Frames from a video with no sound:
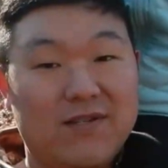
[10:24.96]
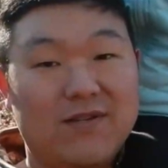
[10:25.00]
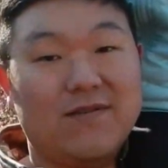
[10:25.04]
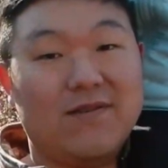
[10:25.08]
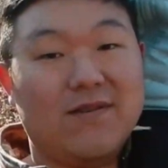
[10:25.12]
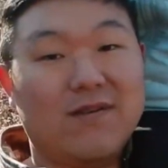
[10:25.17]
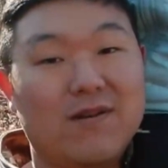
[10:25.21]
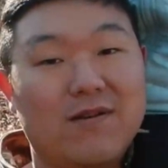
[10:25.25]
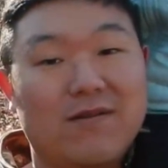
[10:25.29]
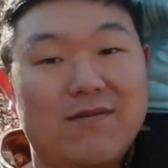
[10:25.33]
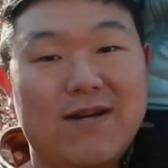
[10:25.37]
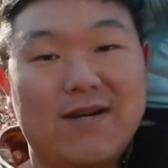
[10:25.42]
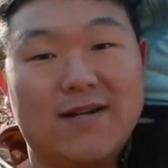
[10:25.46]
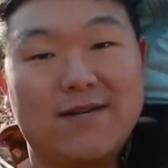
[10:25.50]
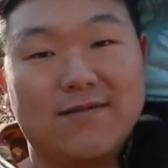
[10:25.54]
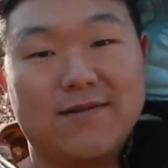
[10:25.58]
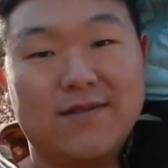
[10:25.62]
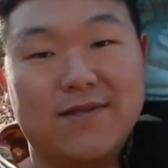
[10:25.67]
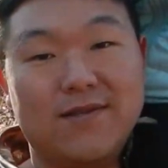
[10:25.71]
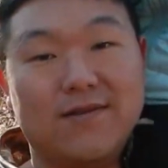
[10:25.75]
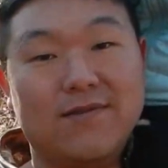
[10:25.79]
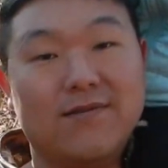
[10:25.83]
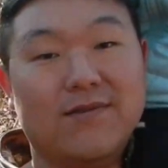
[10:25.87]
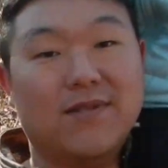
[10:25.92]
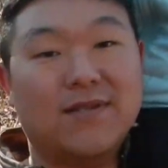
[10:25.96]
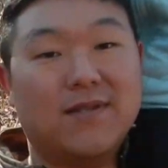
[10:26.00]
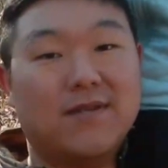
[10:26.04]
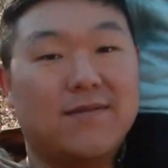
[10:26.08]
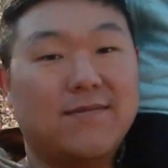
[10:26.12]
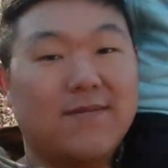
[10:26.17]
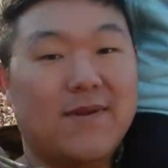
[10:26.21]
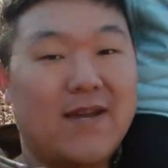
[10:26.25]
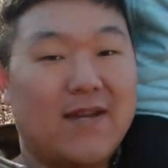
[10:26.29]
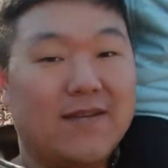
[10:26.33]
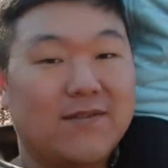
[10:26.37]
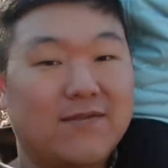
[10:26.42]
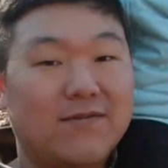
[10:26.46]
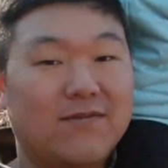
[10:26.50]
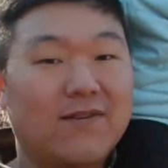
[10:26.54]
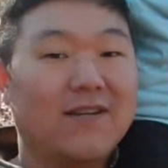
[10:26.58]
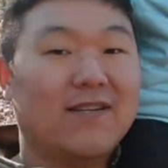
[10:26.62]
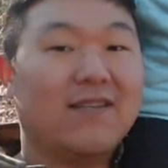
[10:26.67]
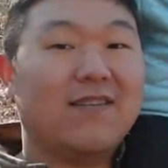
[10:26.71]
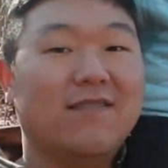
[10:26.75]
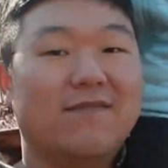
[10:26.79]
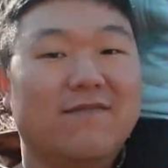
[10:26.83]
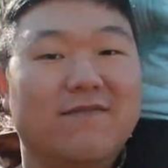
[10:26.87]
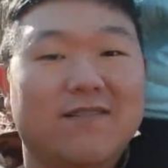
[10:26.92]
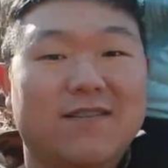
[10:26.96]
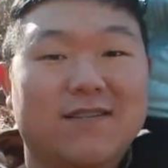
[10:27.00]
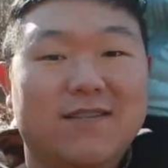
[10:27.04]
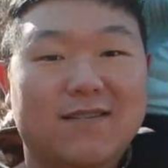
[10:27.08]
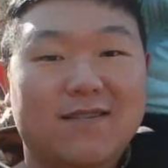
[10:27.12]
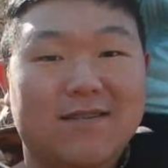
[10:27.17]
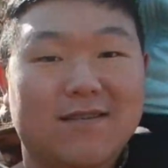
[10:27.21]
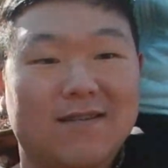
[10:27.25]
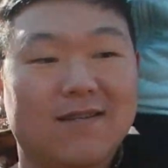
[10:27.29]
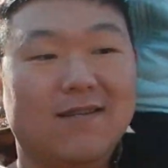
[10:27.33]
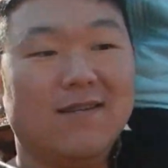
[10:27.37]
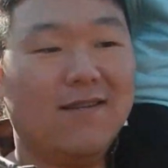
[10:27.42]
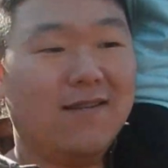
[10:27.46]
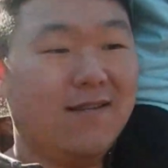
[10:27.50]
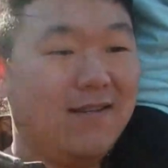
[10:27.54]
you to go out and do some outdoor activities.